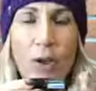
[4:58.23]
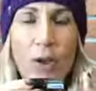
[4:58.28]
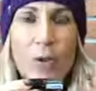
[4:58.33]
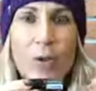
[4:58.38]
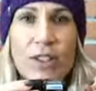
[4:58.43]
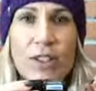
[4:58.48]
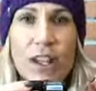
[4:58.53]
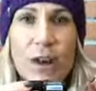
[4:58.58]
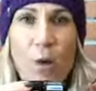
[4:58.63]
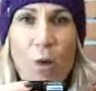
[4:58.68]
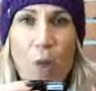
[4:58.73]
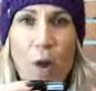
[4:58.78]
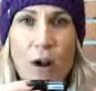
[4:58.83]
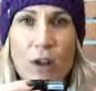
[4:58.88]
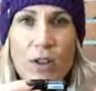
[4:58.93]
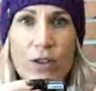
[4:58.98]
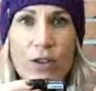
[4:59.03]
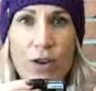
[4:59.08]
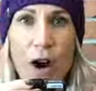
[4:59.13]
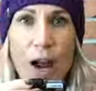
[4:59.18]
You would take
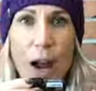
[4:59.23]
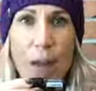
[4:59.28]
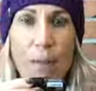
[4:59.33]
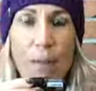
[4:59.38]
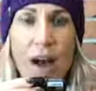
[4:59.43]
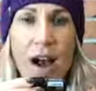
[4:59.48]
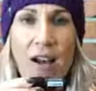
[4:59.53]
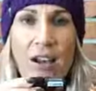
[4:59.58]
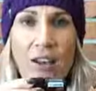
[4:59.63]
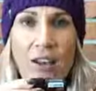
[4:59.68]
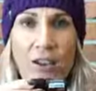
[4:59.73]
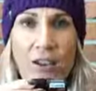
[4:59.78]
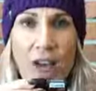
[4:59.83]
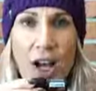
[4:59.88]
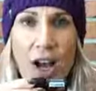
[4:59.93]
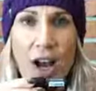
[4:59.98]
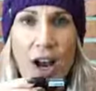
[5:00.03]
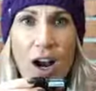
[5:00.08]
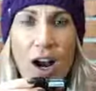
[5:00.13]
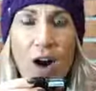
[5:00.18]
1 drop on your
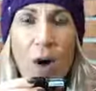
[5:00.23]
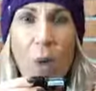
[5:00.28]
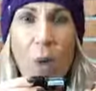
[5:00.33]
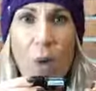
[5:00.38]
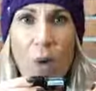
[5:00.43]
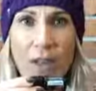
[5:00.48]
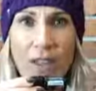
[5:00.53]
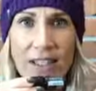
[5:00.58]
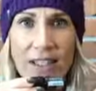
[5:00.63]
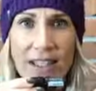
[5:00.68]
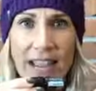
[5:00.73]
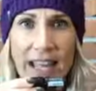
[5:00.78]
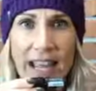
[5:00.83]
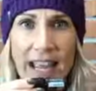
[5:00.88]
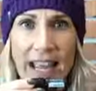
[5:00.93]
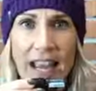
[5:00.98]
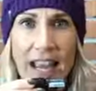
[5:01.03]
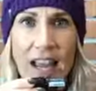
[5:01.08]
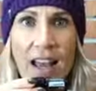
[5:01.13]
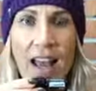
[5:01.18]
tongue once a
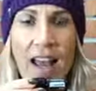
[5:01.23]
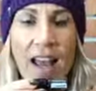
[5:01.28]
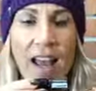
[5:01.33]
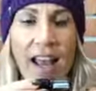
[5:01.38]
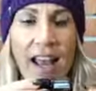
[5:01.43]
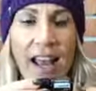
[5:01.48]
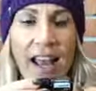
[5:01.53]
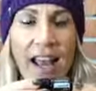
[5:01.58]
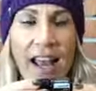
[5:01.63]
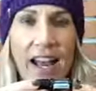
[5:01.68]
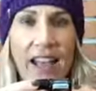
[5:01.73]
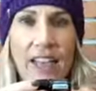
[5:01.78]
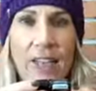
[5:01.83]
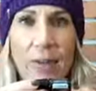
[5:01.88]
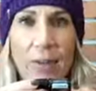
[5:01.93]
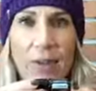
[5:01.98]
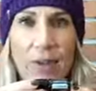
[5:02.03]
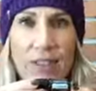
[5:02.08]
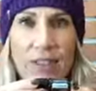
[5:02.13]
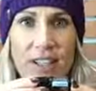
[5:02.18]
day, and
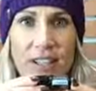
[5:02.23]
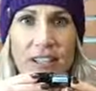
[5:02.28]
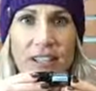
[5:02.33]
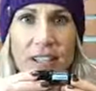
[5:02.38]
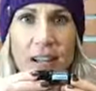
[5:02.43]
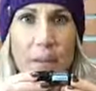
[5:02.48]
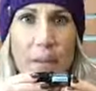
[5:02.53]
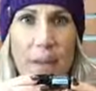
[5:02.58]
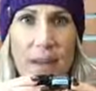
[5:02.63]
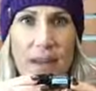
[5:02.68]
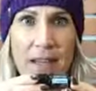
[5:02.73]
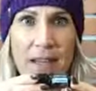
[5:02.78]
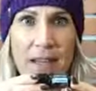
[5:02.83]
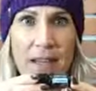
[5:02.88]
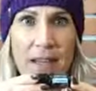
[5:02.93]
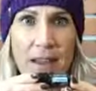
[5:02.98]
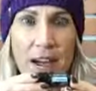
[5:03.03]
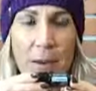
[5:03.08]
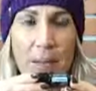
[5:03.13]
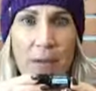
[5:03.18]
Melissa is an
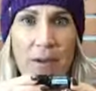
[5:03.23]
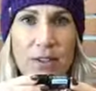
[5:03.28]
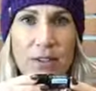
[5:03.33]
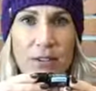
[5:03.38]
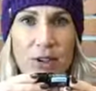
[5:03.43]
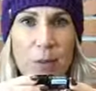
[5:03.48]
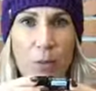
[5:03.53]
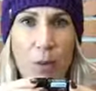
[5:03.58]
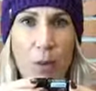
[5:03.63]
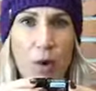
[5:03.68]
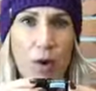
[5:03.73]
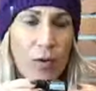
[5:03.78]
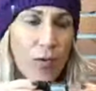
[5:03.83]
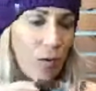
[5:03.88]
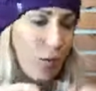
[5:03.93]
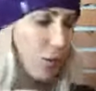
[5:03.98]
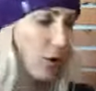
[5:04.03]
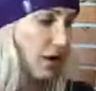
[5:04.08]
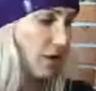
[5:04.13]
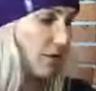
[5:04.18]
amazing, amazing support for
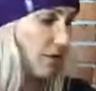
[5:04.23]
brain